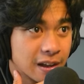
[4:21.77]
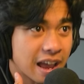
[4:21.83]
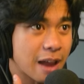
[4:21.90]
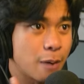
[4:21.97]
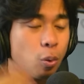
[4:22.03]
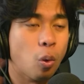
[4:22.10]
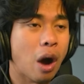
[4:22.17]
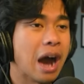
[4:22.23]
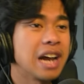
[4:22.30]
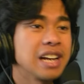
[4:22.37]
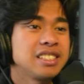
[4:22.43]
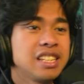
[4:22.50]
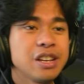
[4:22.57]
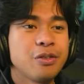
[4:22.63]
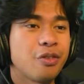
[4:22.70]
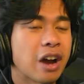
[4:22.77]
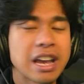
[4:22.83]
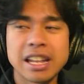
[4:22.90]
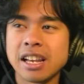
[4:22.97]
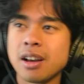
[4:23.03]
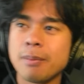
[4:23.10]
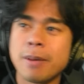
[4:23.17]
And why is he
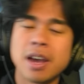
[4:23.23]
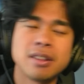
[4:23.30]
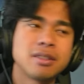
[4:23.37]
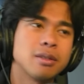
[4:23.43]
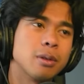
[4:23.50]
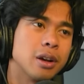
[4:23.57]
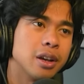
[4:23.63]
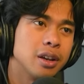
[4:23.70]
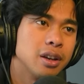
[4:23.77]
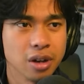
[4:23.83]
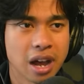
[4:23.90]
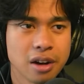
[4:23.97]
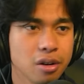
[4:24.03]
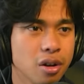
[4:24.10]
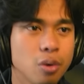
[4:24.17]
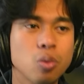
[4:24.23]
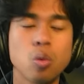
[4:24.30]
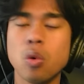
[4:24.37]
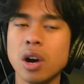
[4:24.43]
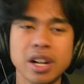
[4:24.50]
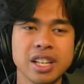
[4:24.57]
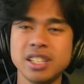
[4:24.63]
fighting a manta ray? I don't know
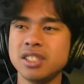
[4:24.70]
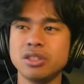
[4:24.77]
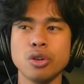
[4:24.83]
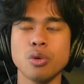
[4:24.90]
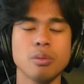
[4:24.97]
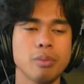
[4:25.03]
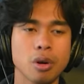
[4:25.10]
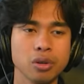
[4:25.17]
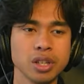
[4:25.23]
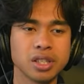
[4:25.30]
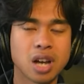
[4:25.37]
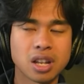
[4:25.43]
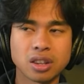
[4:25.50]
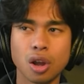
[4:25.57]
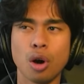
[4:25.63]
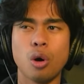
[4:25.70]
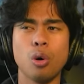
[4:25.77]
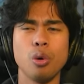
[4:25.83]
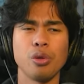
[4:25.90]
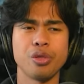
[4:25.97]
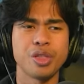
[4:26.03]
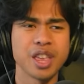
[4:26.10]
what he's doing, bro. He's got the
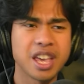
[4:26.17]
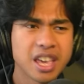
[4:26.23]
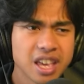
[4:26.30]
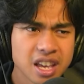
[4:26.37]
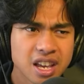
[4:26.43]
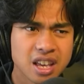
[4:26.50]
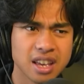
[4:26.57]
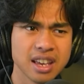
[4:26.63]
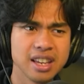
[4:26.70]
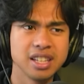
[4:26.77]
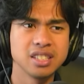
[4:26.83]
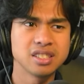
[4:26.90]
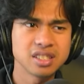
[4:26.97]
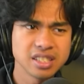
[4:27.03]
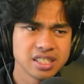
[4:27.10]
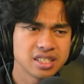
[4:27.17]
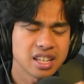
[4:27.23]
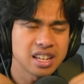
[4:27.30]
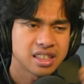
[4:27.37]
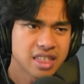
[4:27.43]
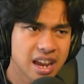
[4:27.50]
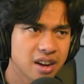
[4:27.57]
whole thing. He's he's
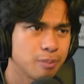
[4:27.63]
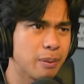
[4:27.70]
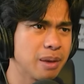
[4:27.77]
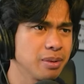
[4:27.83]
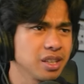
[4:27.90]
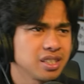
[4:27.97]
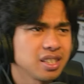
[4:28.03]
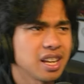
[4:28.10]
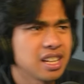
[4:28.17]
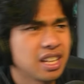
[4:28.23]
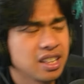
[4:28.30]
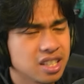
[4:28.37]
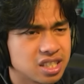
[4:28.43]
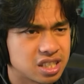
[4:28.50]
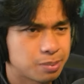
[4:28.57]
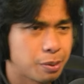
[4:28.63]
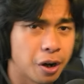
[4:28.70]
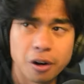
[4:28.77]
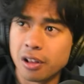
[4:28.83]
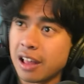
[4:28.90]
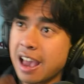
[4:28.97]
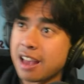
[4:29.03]
like there. Maybe he's like in the
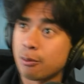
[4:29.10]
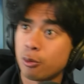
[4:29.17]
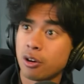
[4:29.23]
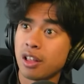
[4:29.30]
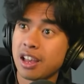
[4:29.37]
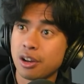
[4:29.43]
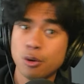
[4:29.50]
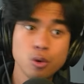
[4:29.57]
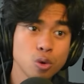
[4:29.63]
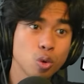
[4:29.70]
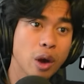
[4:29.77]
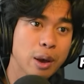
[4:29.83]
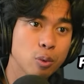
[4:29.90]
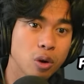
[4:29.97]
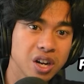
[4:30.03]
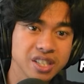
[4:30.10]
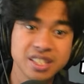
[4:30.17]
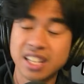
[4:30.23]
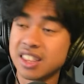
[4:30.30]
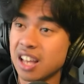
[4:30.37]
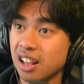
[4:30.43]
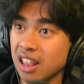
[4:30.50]
spirit land where like Oogway was
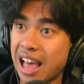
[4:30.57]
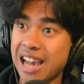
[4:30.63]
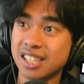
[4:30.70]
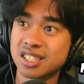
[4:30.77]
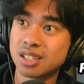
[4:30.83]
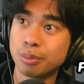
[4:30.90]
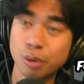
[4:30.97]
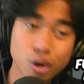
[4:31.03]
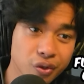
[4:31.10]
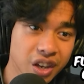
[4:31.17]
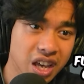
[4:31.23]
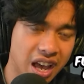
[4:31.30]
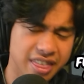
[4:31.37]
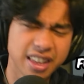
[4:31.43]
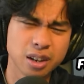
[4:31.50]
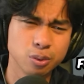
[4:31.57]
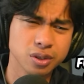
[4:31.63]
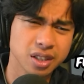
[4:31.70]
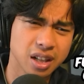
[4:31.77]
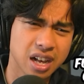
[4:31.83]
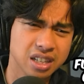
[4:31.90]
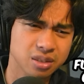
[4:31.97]
in the last movie. I think it was
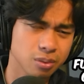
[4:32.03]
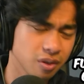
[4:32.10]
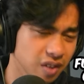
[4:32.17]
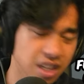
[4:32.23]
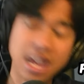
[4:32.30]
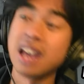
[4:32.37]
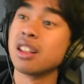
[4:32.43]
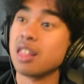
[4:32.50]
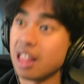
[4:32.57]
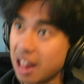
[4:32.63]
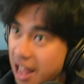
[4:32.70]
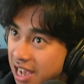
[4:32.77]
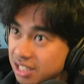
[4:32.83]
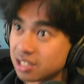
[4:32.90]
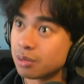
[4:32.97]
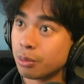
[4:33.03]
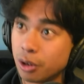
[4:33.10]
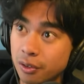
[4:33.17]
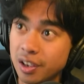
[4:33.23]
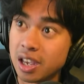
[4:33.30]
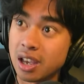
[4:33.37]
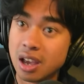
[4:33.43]
the last movie. Yeah, the last
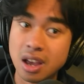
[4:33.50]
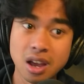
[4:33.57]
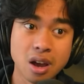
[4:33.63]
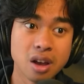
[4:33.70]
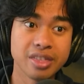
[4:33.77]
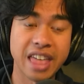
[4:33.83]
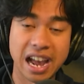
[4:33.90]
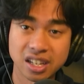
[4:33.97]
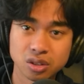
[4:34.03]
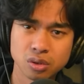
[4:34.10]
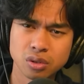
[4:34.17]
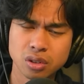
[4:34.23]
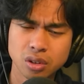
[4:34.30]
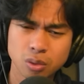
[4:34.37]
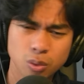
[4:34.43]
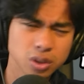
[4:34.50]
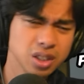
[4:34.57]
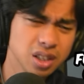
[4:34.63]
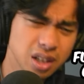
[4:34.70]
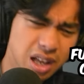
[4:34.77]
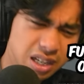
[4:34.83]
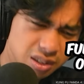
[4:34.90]
movie. That's was it
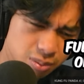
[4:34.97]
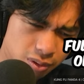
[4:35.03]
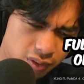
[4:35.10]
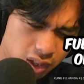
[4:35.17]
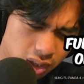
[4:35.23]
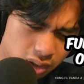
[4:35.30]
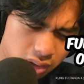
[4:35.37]
last movie?